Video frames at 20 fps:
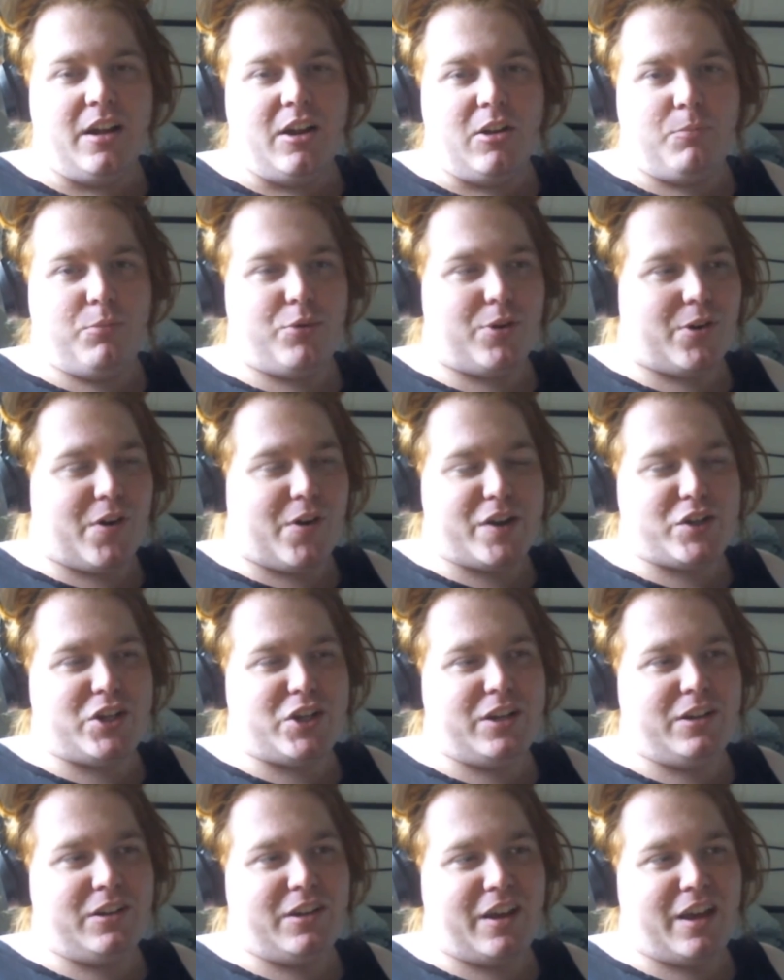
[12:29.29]

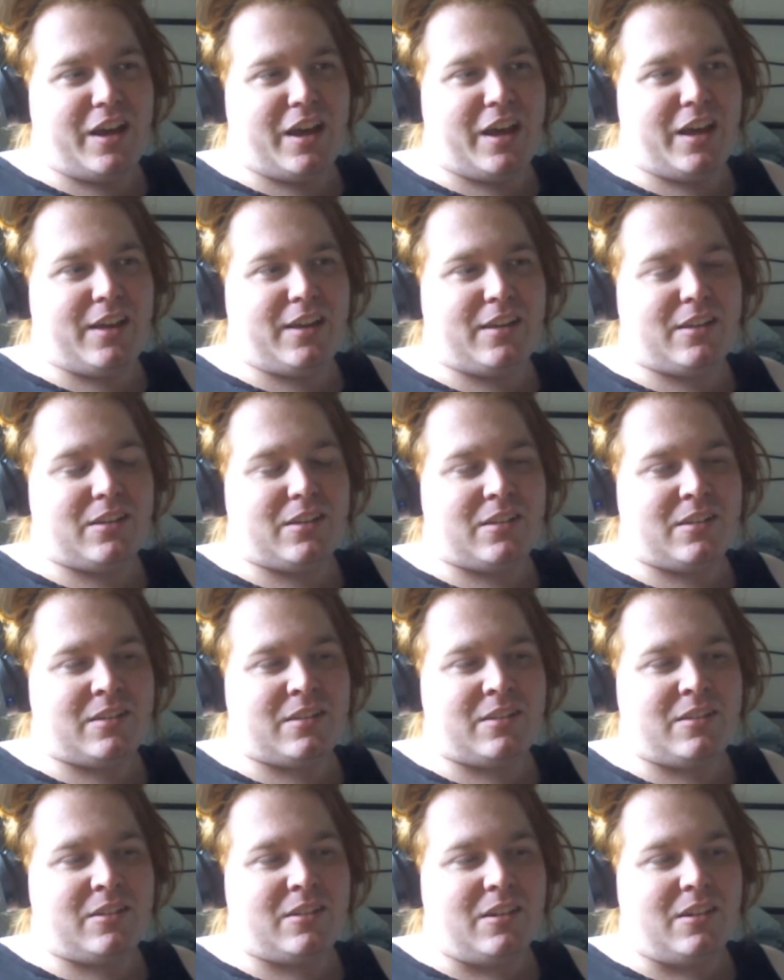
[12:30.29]
Progression and
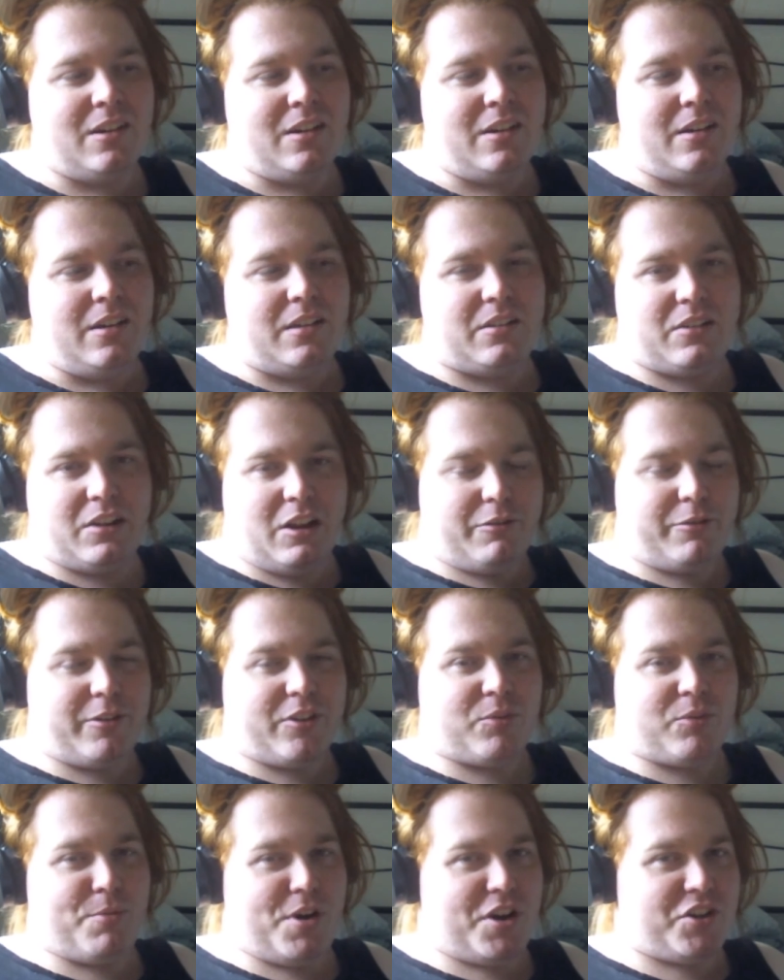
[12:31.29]

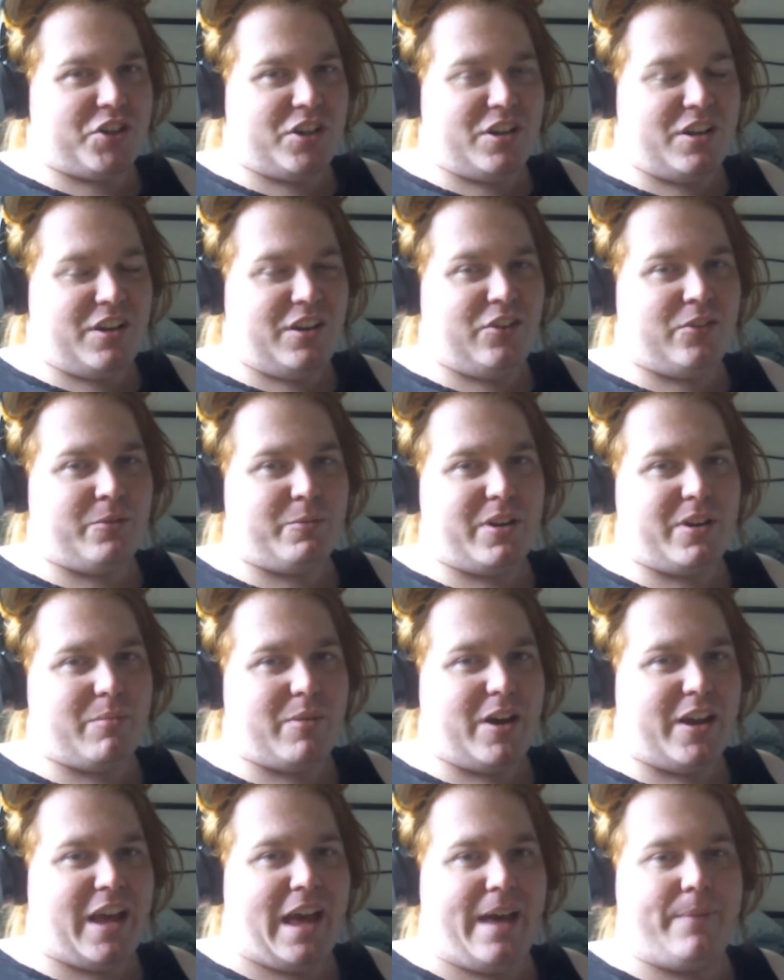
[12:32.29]
self-expression is one of my
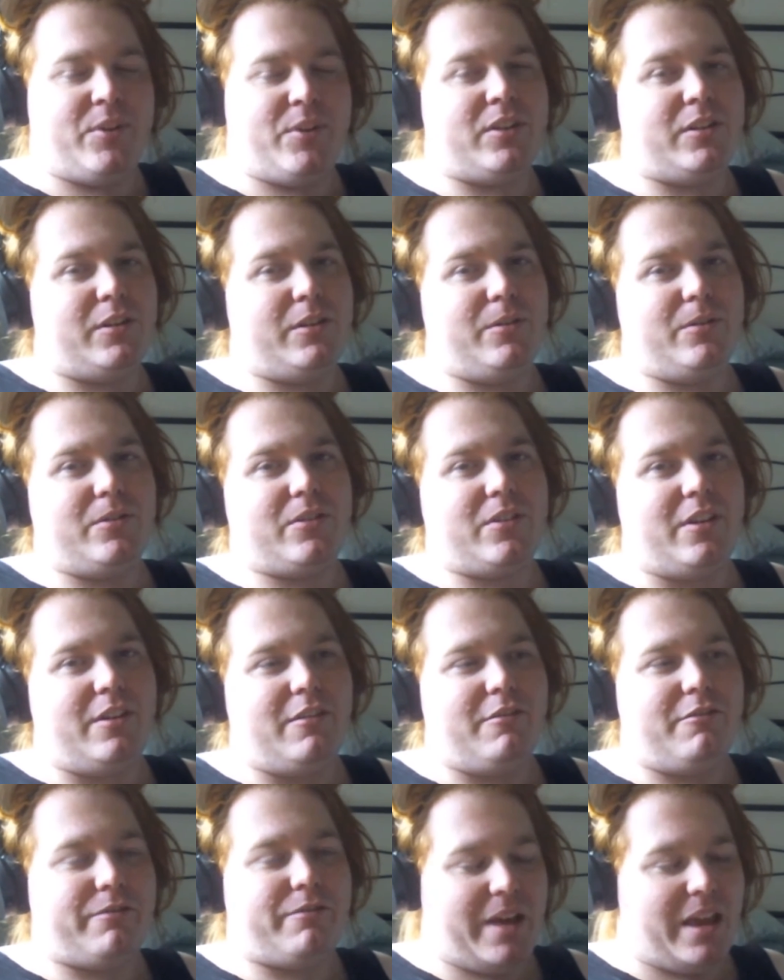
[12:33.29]
absolute
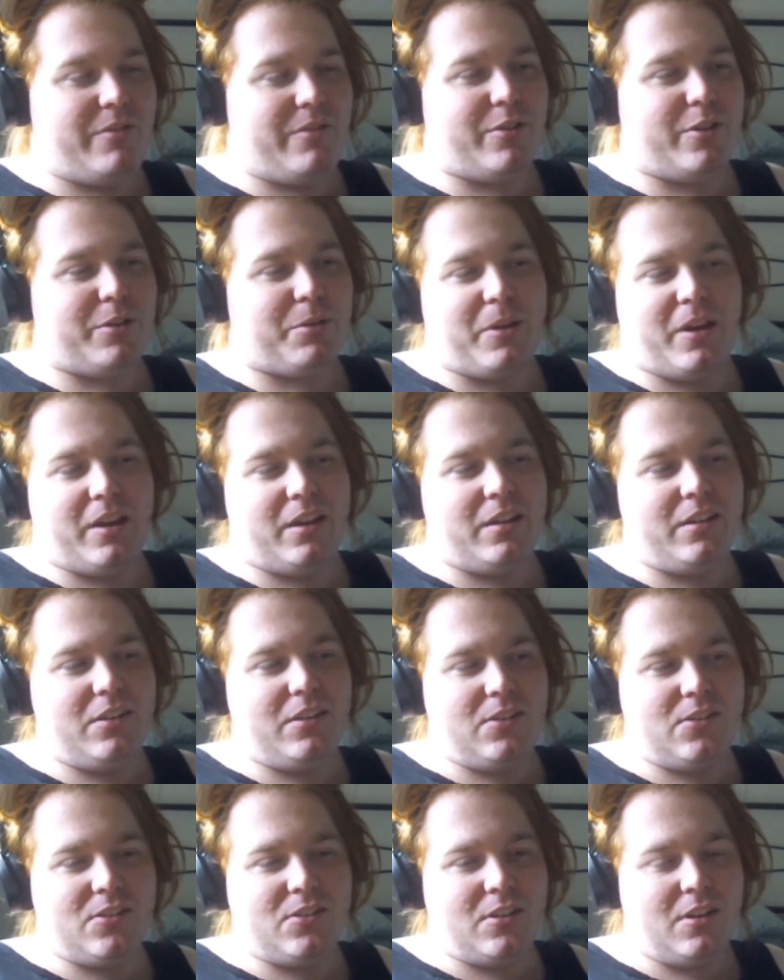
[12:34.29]
favourite things.
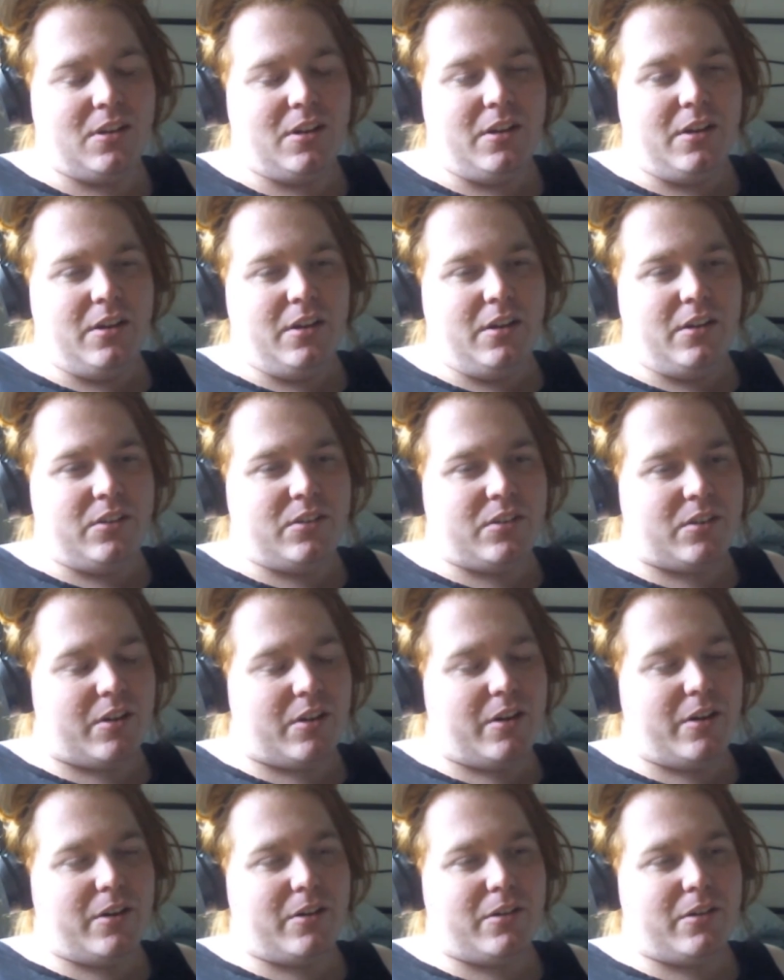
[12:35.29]
So,